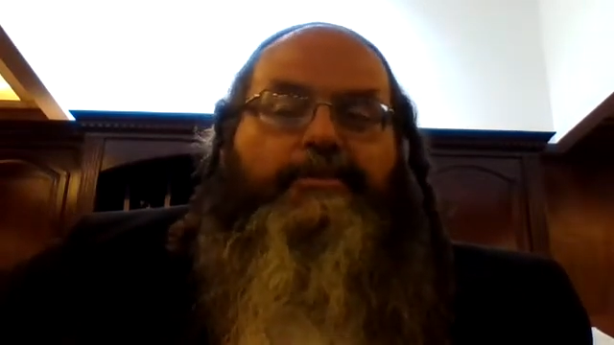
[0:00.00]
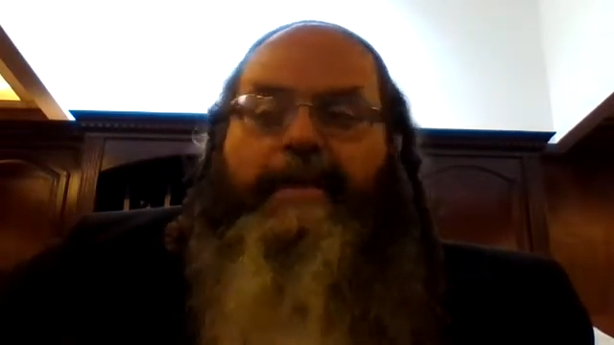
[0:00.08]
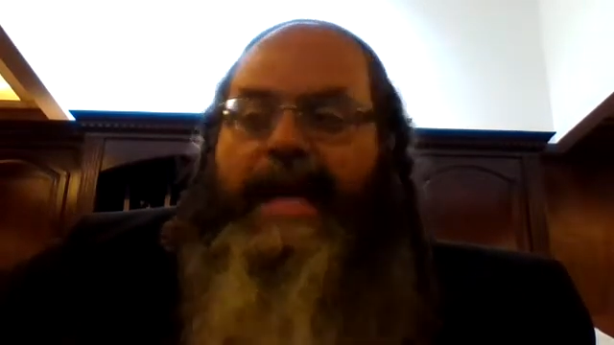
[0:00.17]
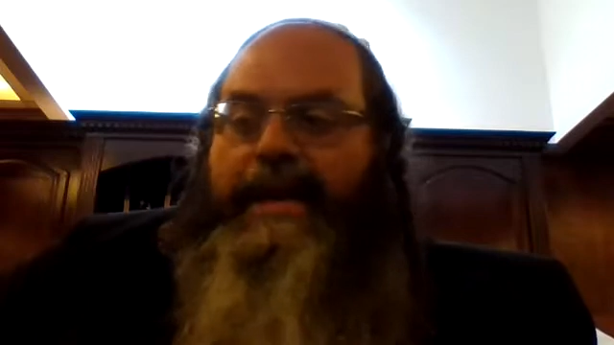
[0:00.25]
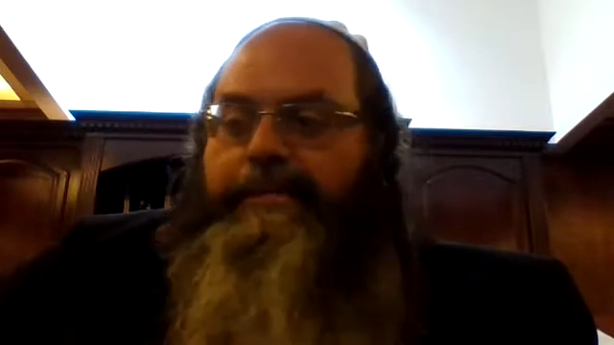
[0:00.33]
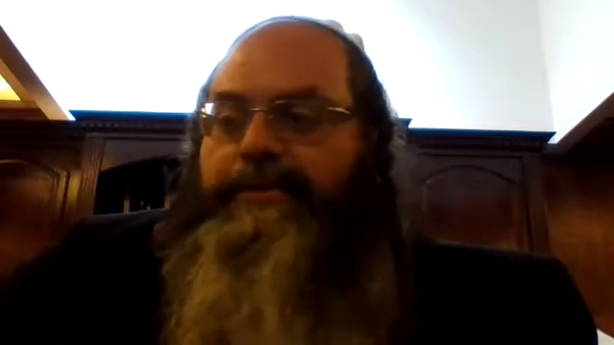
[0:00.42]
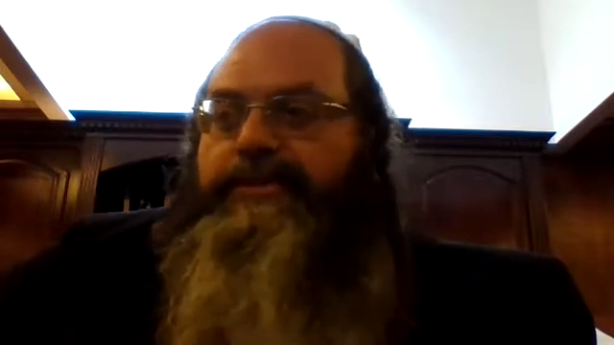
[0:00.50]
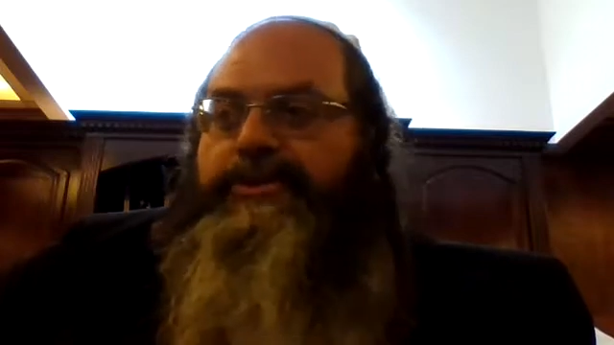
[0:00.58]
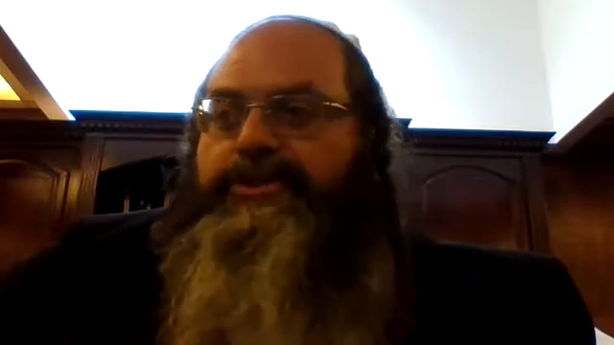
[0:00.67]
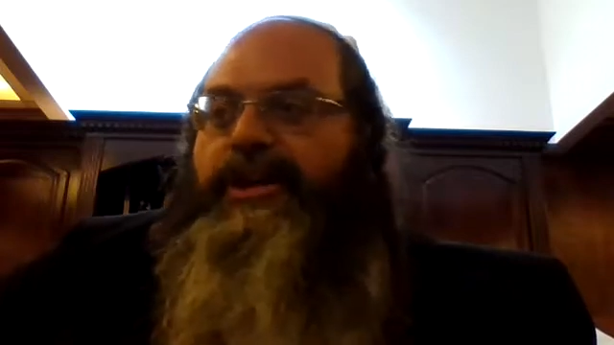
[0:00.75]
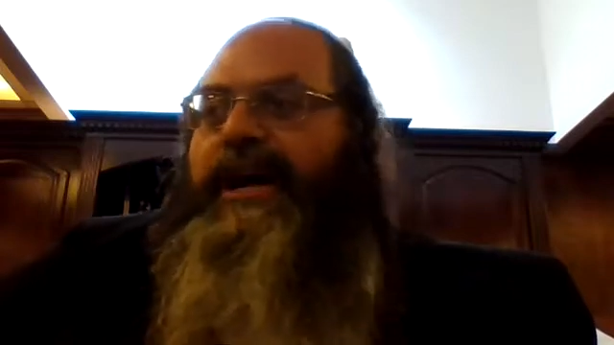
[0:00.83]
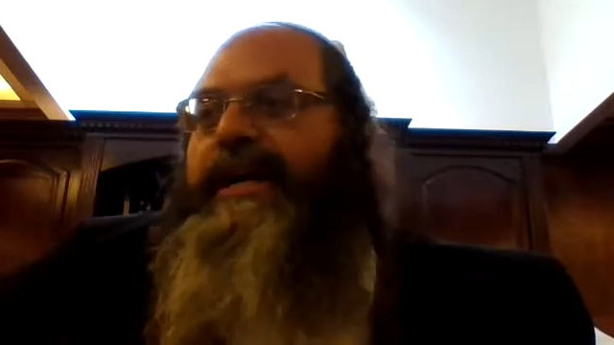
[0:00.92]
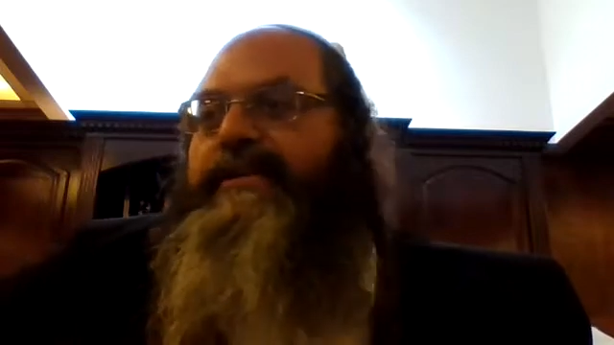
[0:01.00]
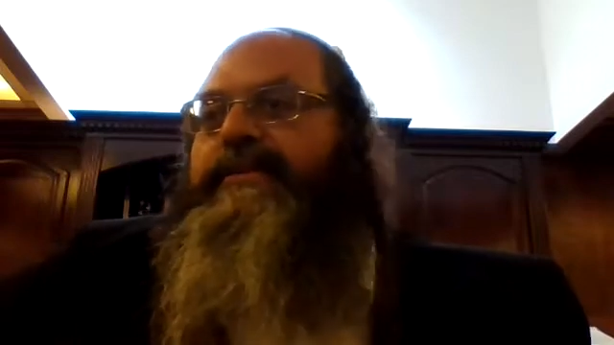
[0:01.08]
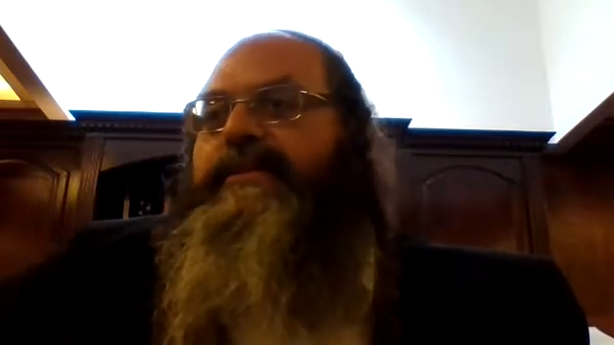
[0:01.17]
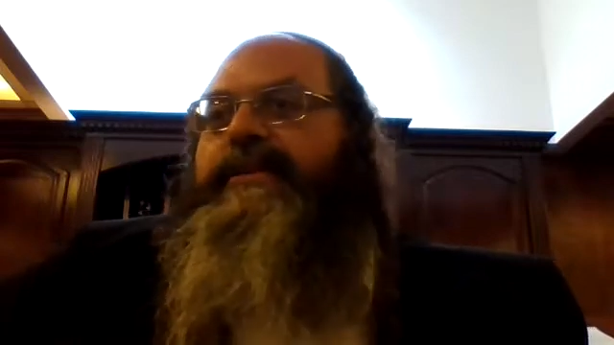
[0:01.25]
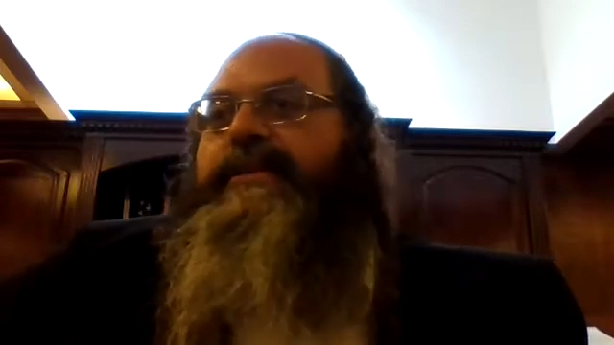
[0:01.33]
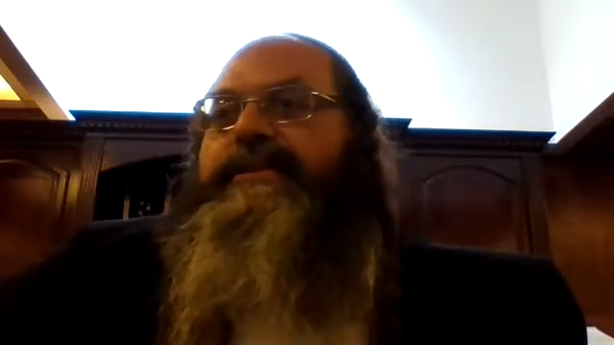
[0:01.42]
to be able to
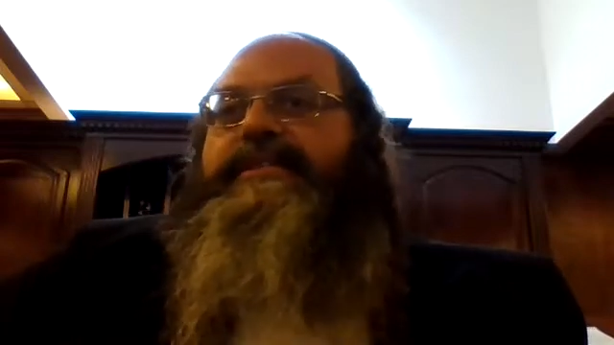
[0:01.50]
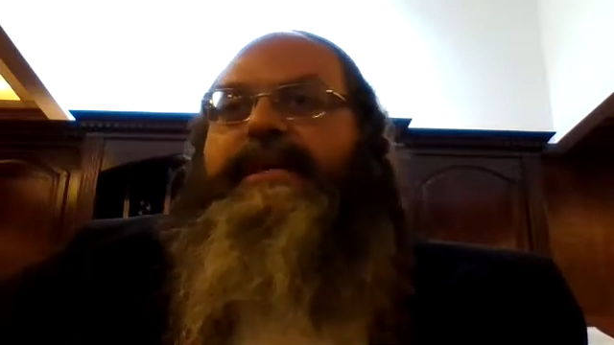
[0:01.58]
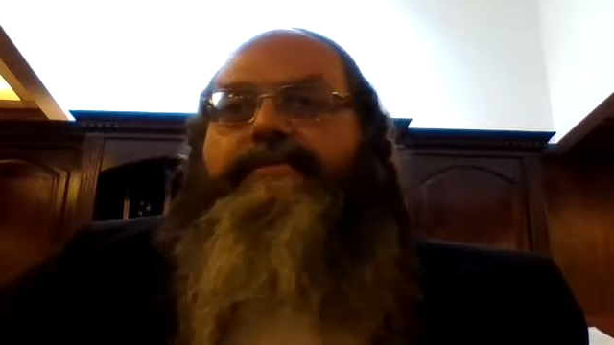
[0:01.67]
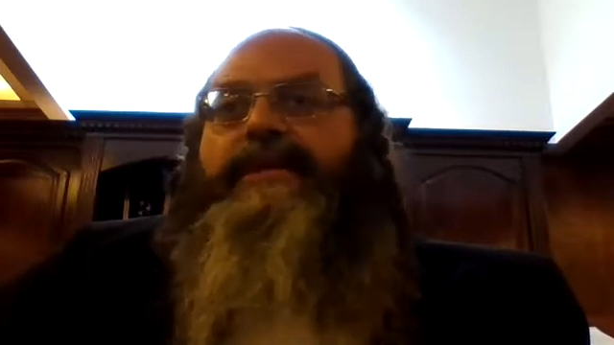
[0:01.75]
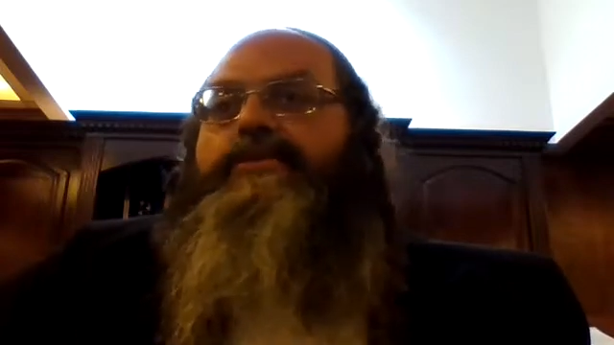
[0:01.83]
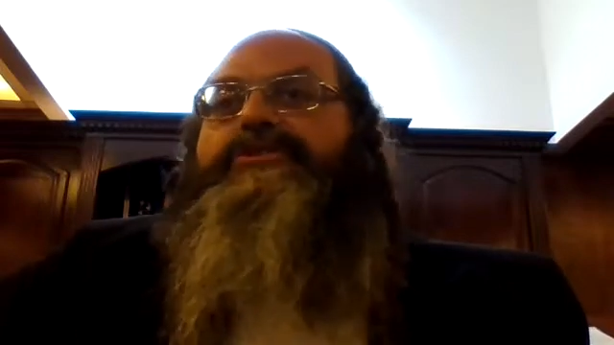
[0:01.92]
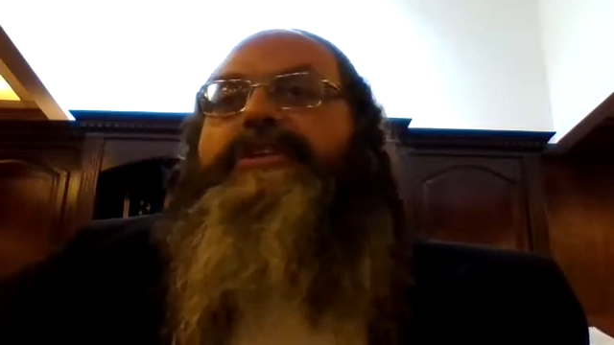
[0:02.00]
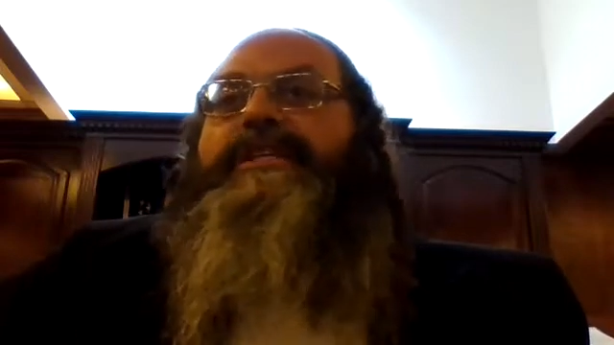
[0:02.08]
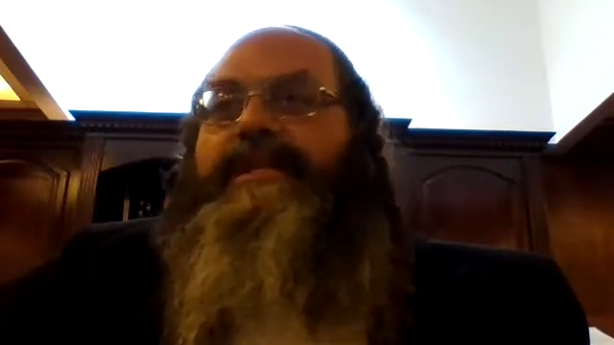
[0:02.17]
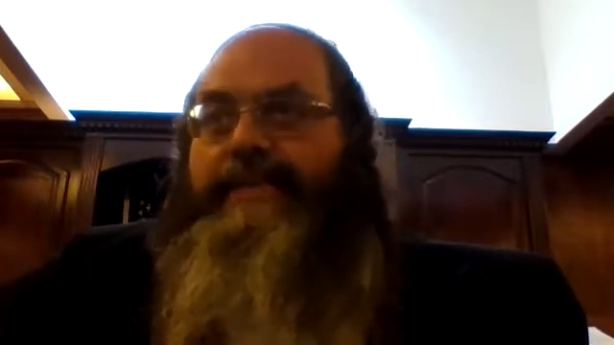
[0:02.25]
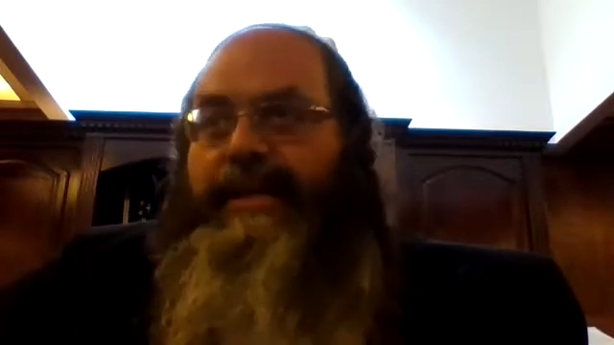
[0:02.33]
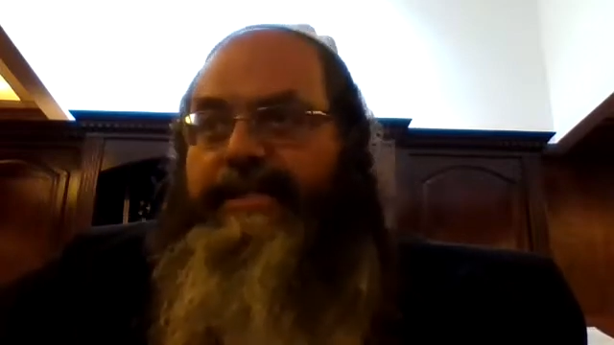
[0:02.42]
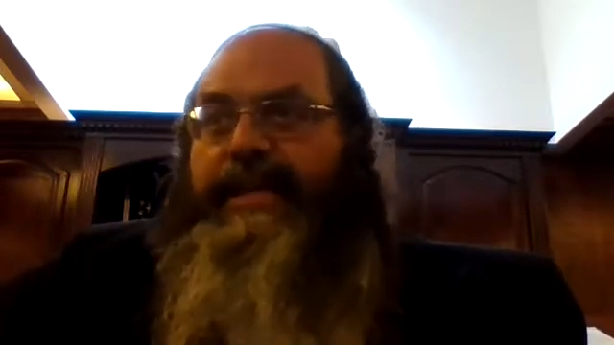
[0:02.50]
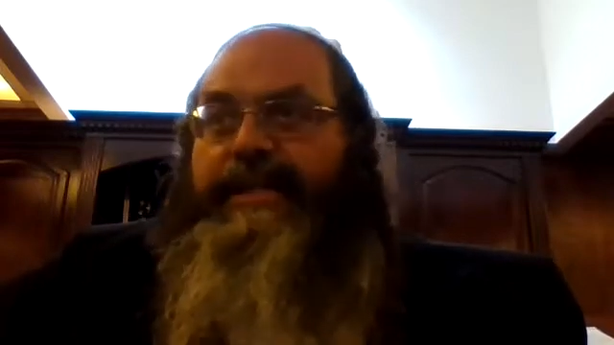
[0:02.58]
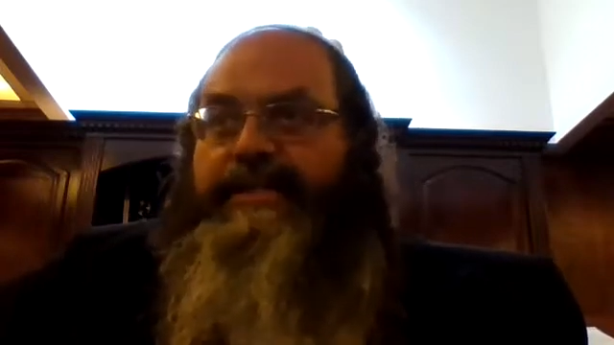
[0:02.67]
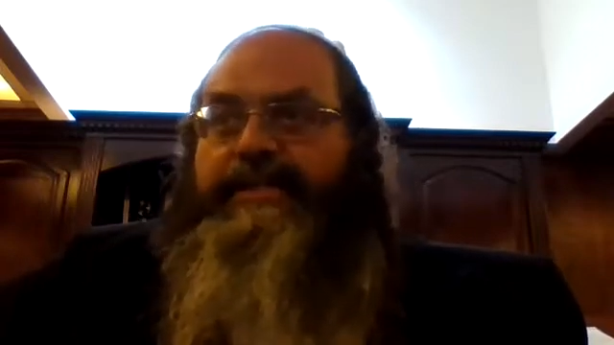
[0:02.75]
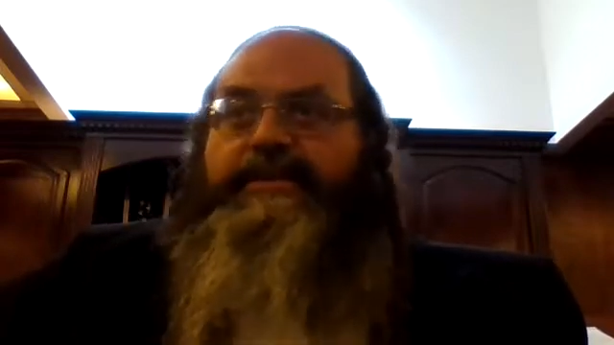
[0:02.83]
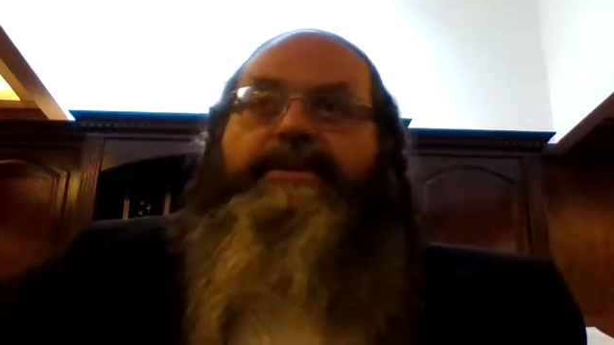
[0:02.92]
shine something which doesn't make
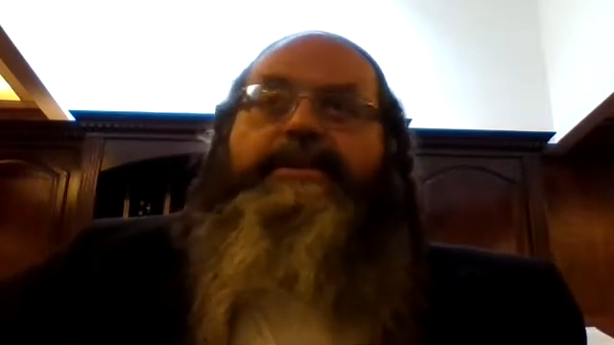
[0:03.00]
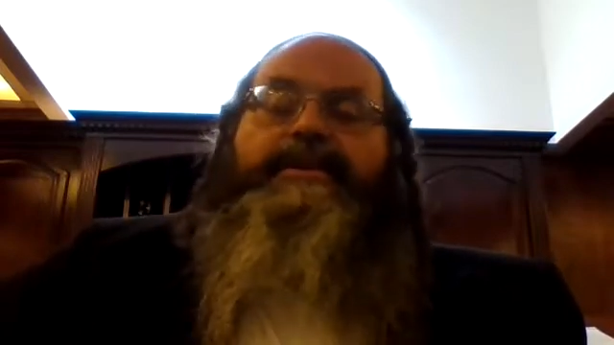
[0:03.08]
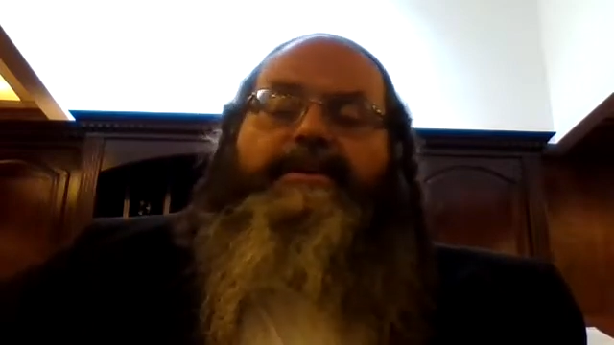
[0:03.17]
sense.